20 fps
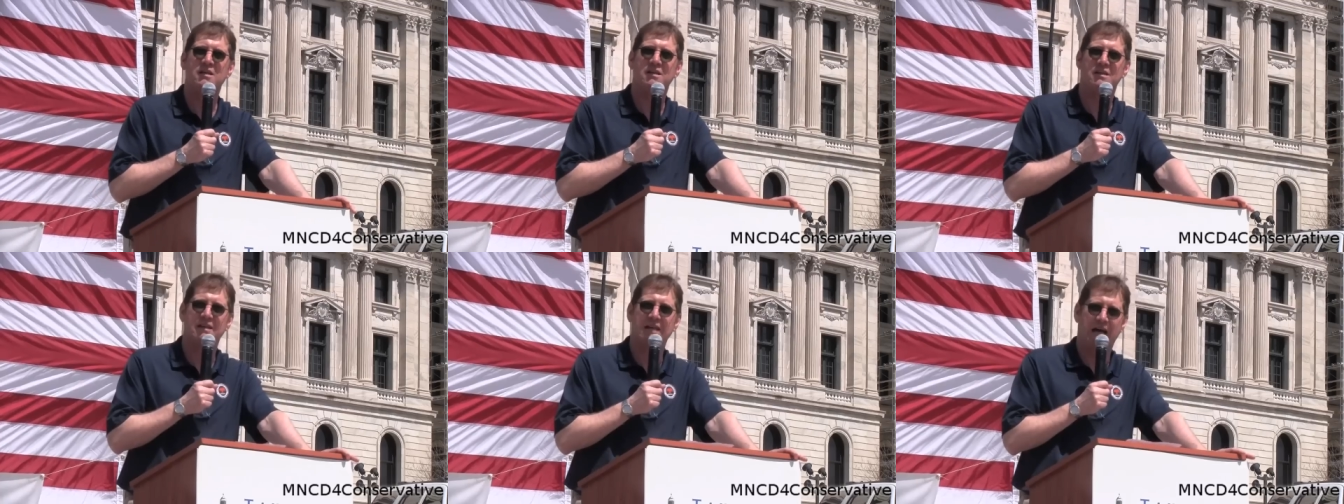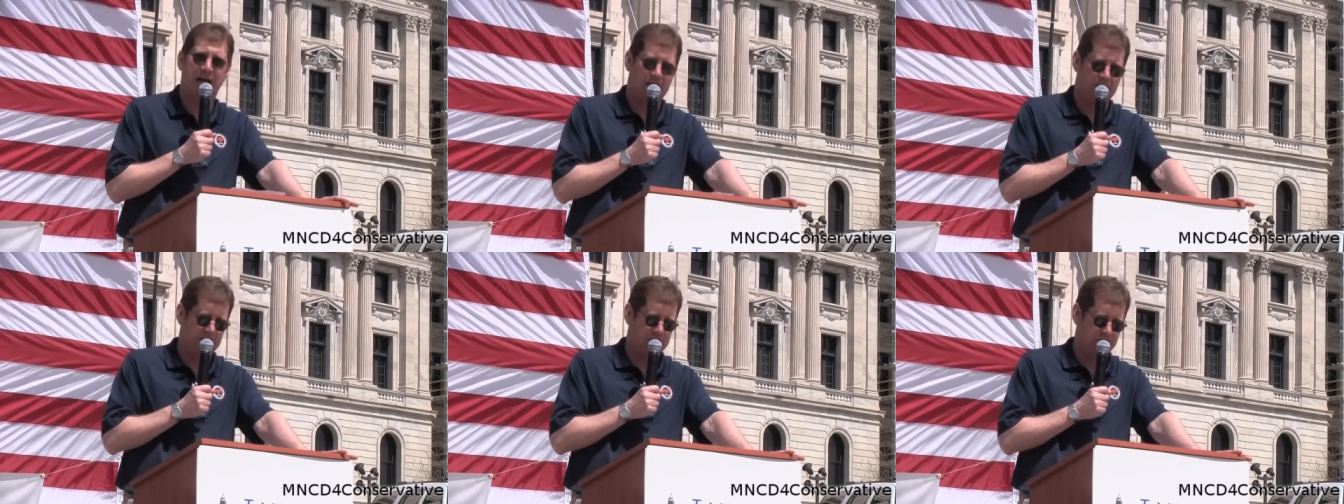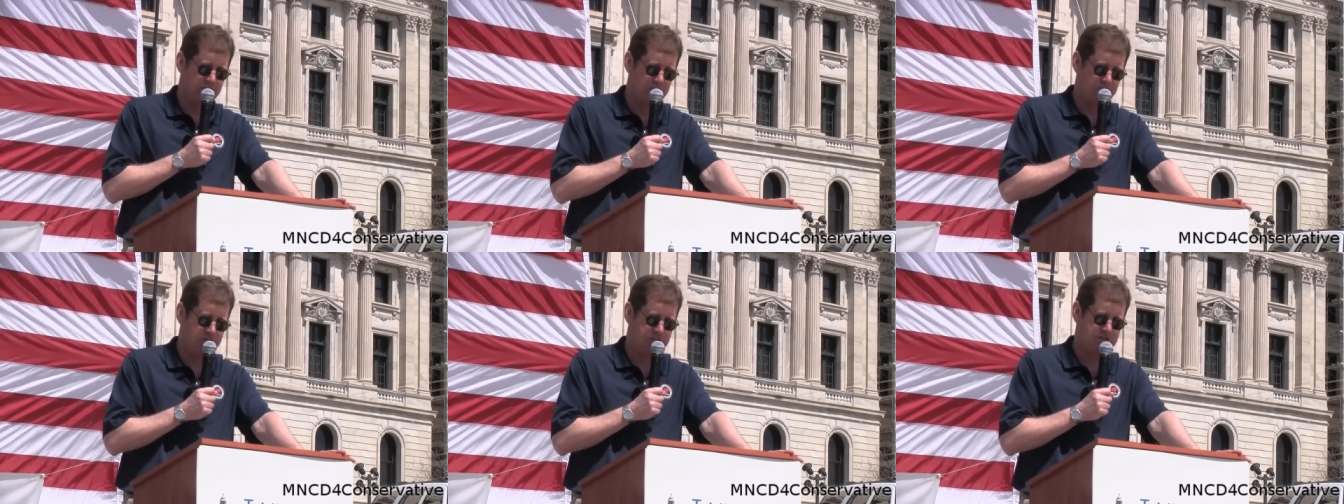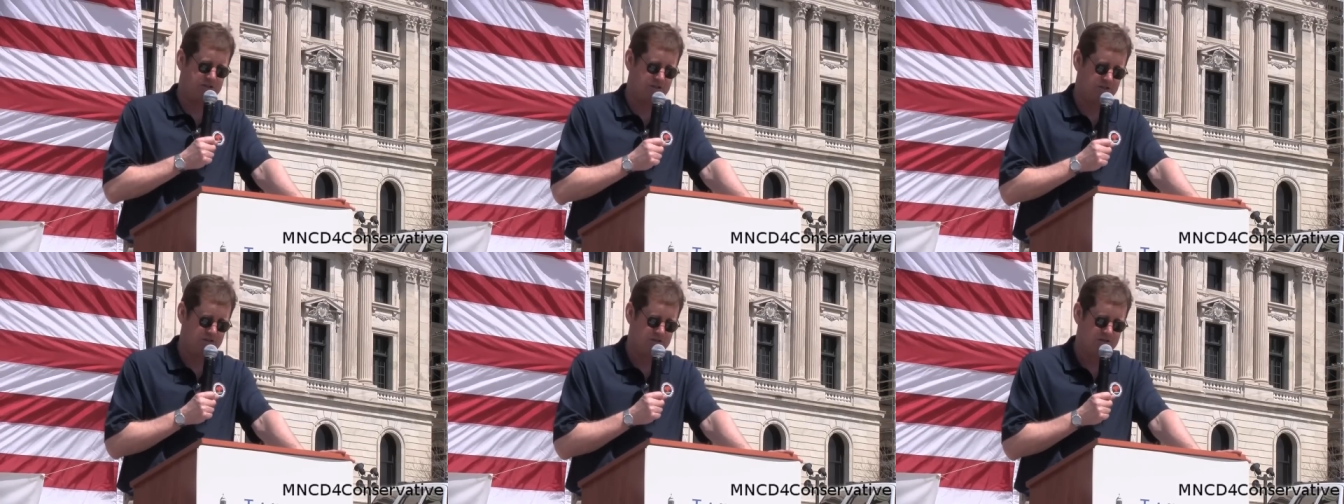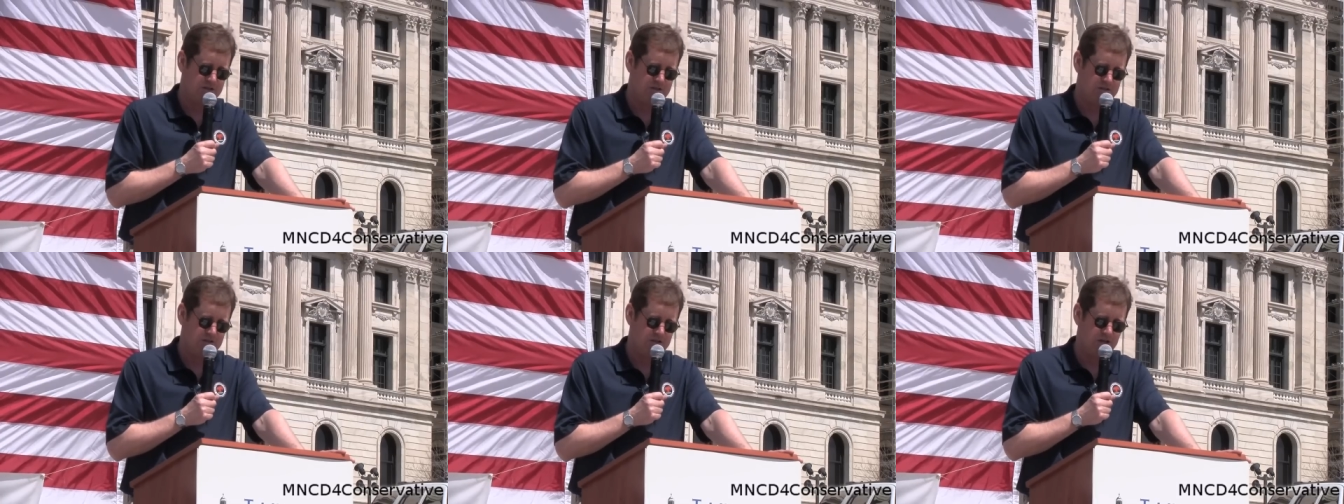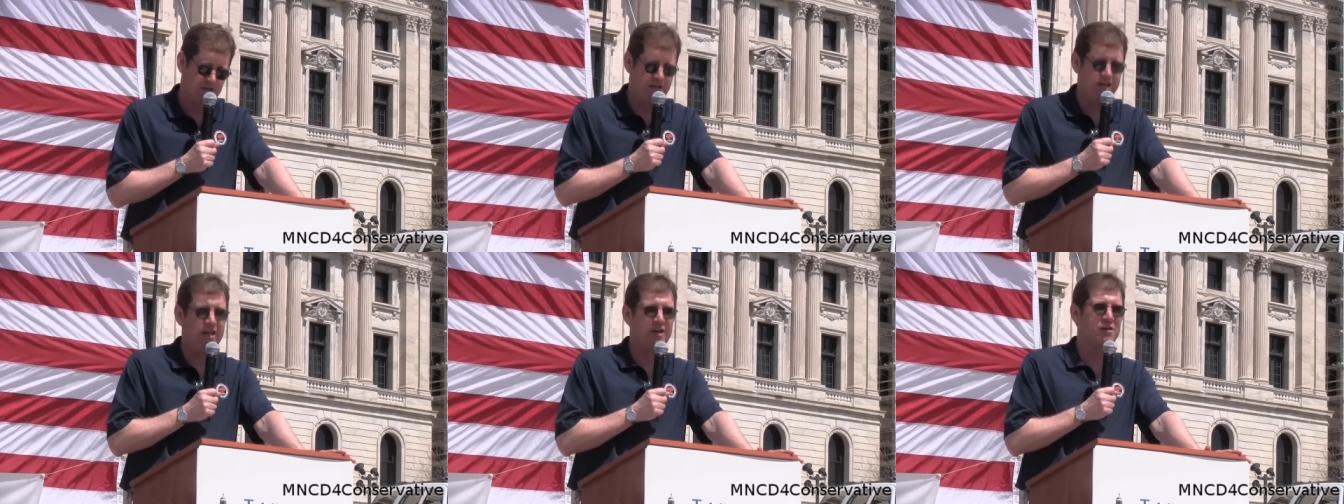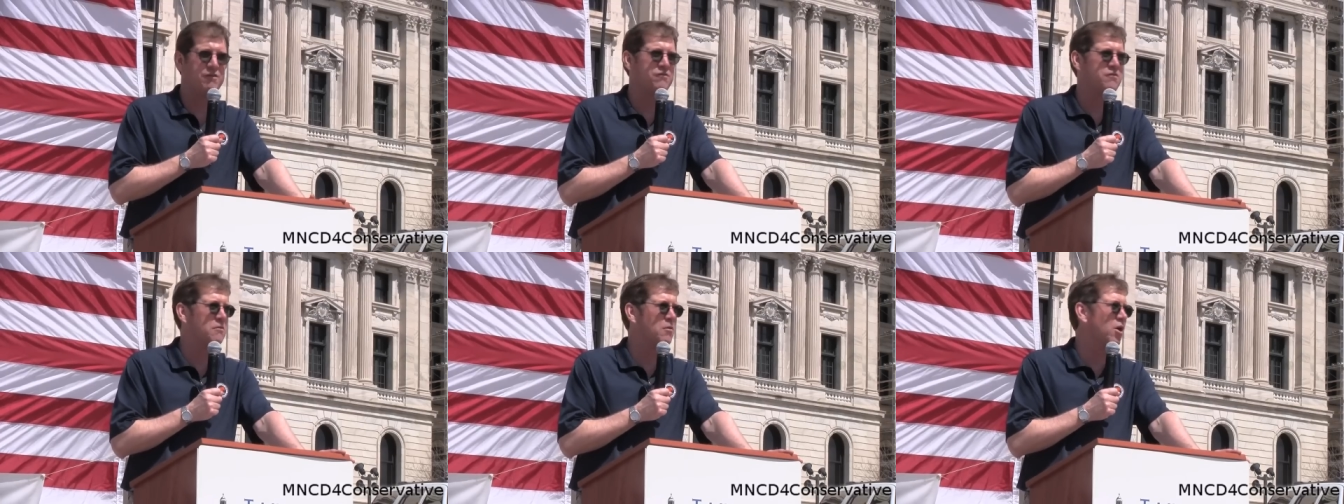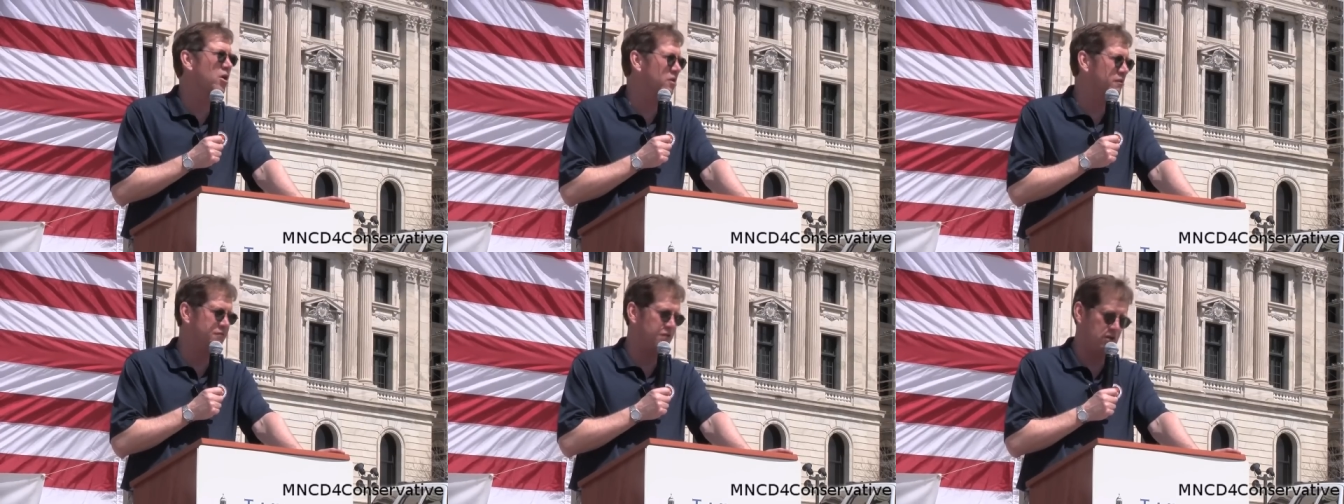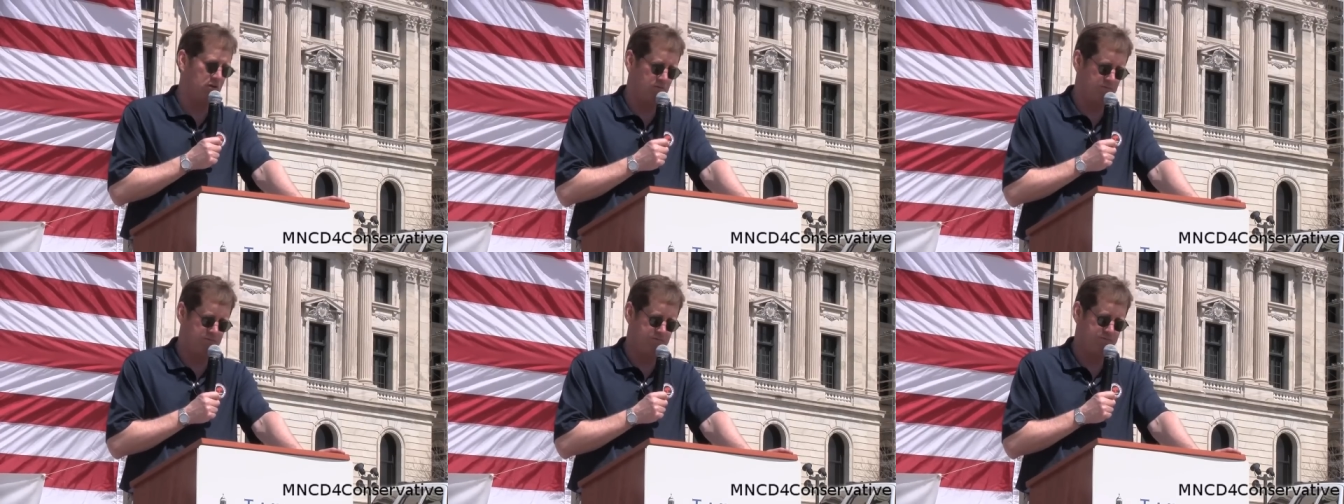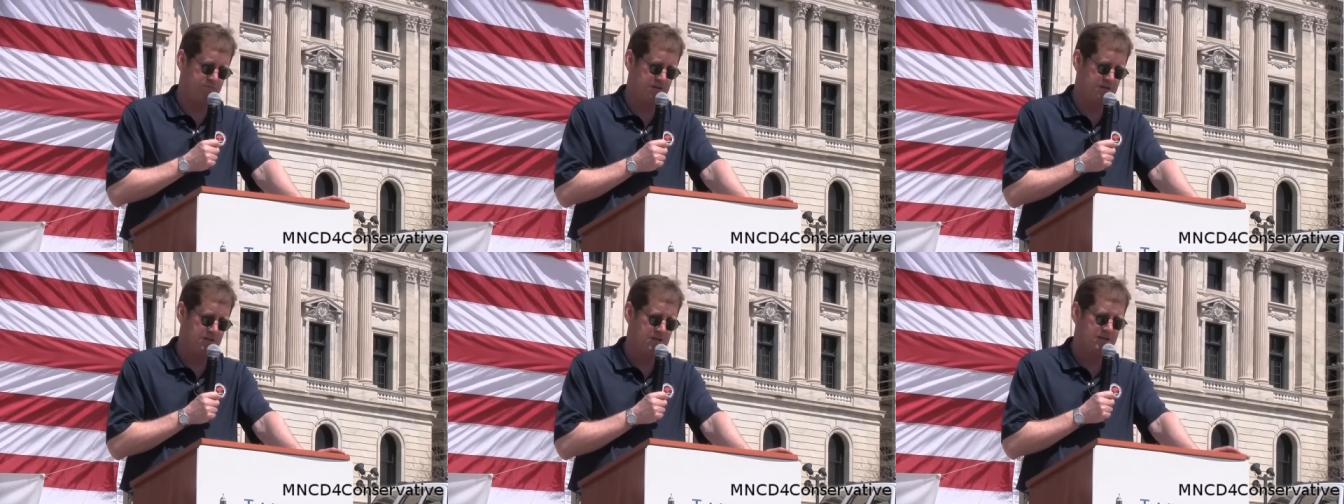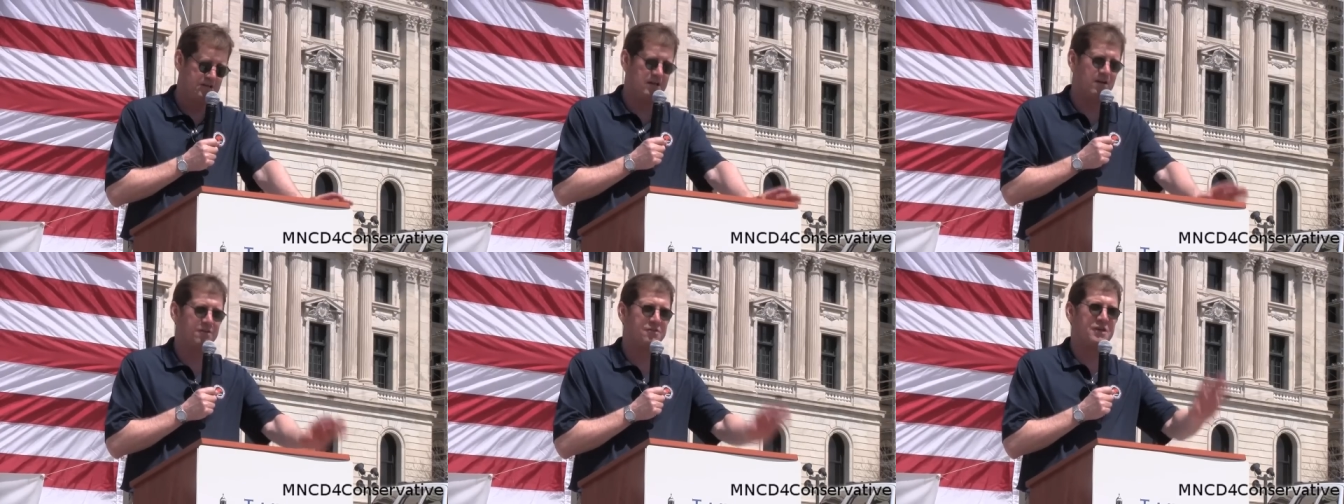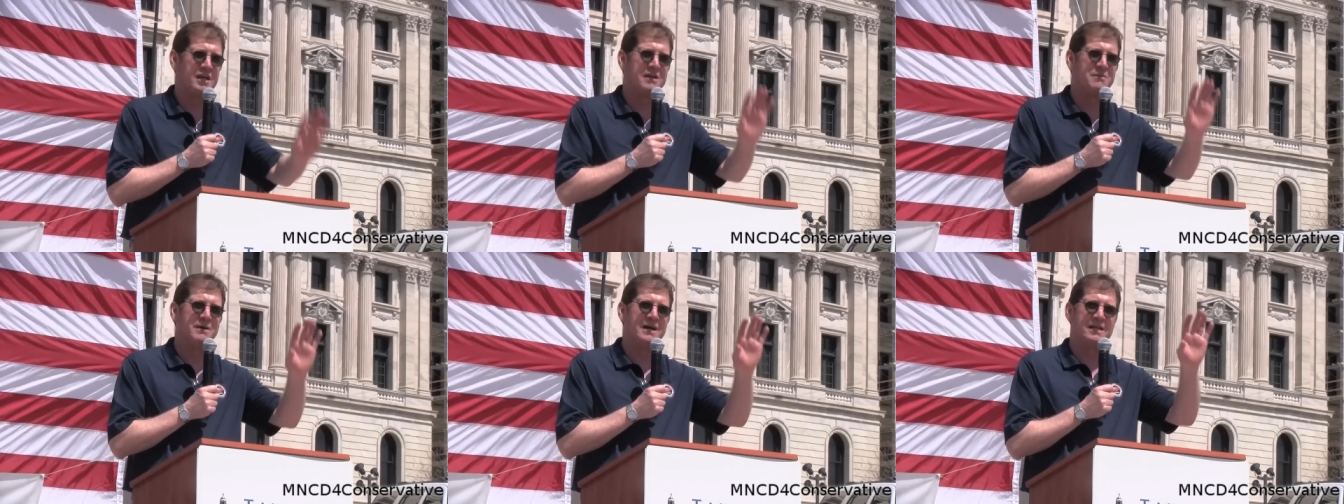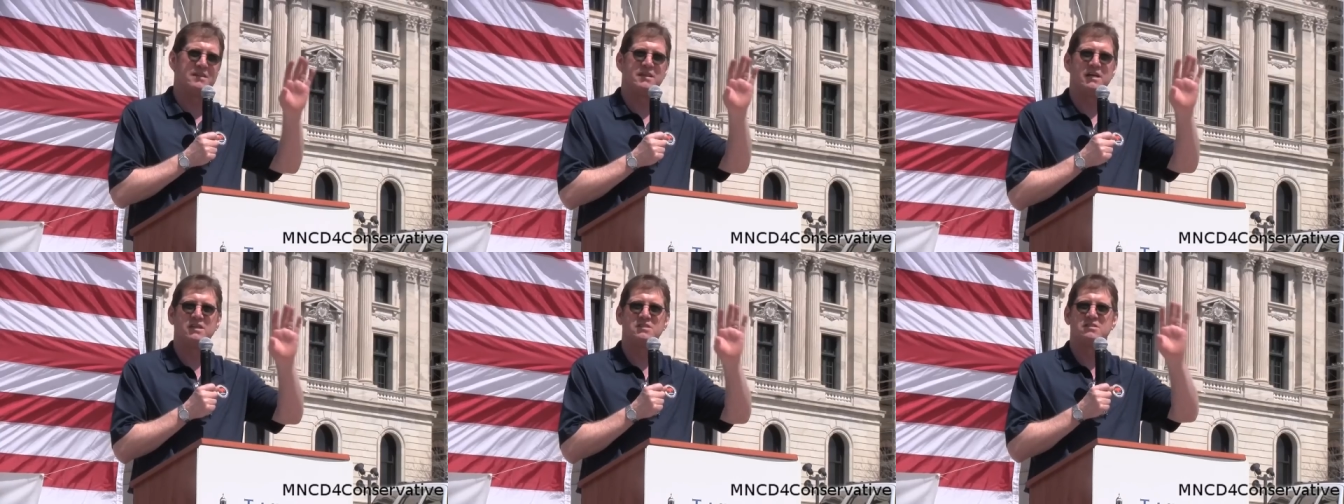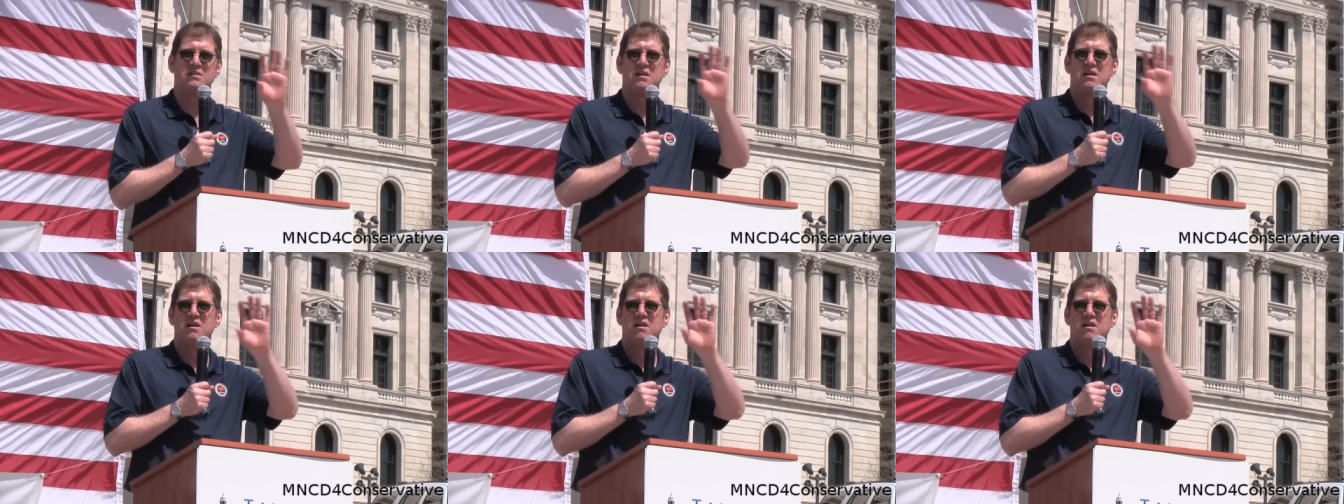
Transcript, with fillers: a year from all of you. Now think about this.